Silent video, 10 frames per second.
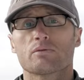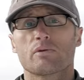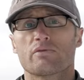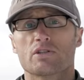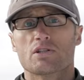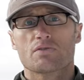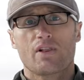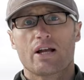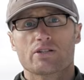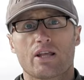reviewed this
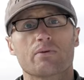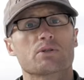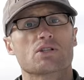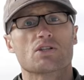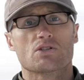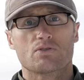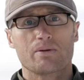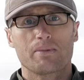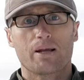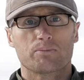flashlight, which is a
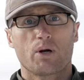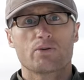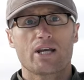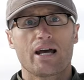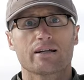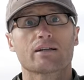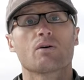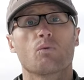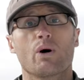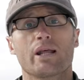Streamlight Protac
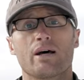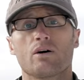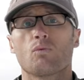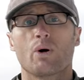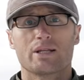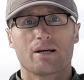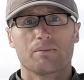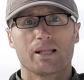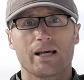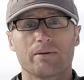one L one
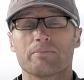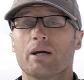double A.